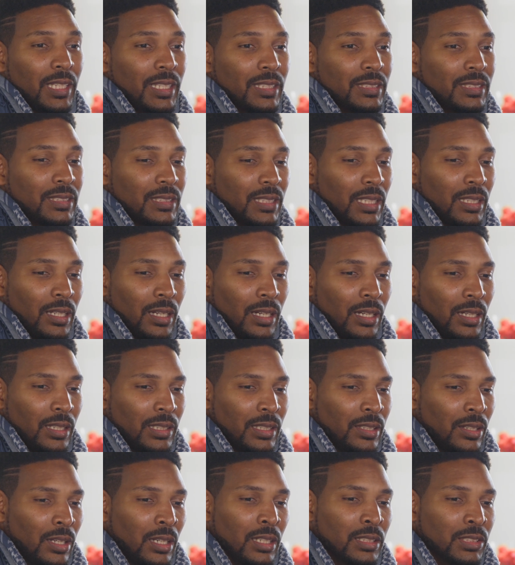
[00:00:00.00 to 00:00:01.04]
It's uh,
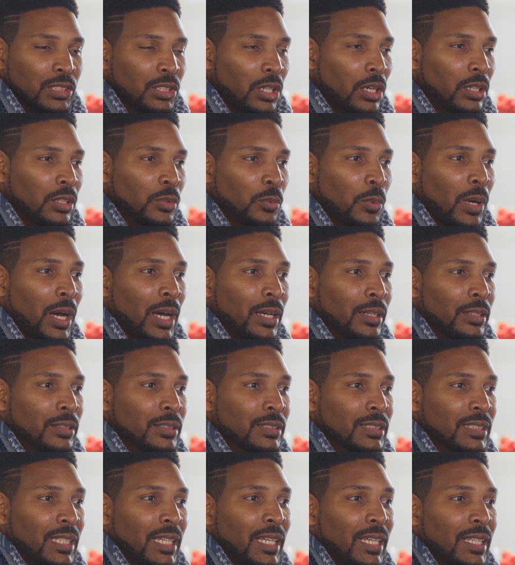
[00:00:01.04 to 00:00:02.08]
you know, uncharted
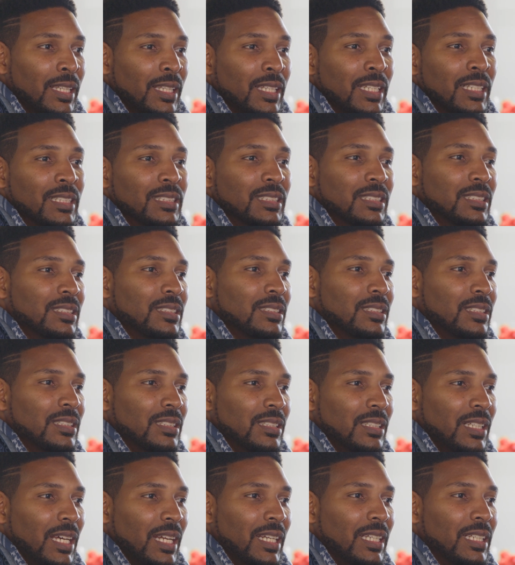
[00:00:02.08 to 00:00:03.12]
waters, and this
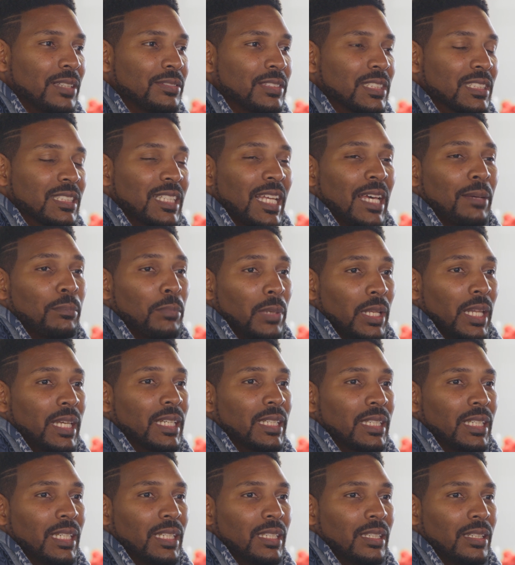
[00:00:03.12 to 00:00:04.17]
kind of gives us that
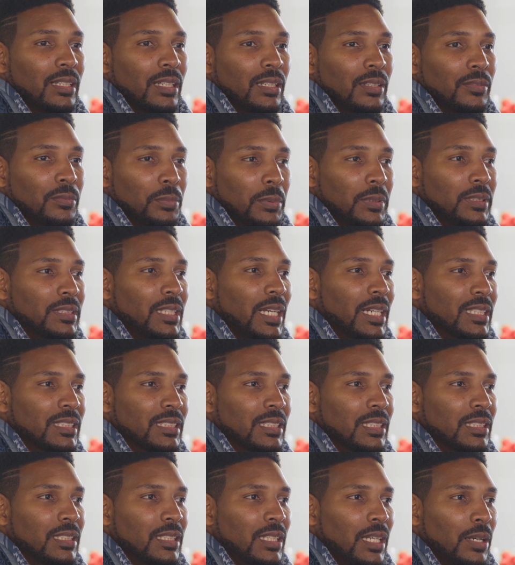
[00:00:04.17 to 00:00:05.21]
blanket of
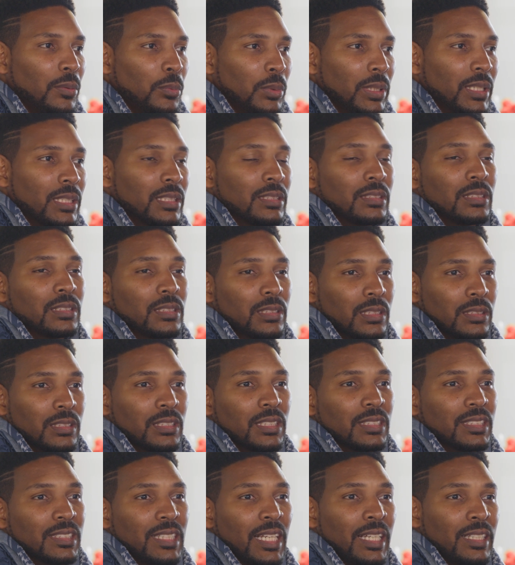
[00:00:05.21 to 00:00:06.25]
protection that we can
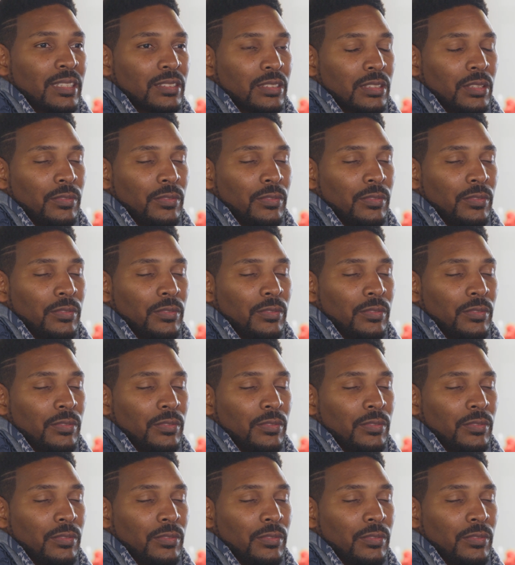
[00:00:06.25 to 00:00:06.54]
sustain or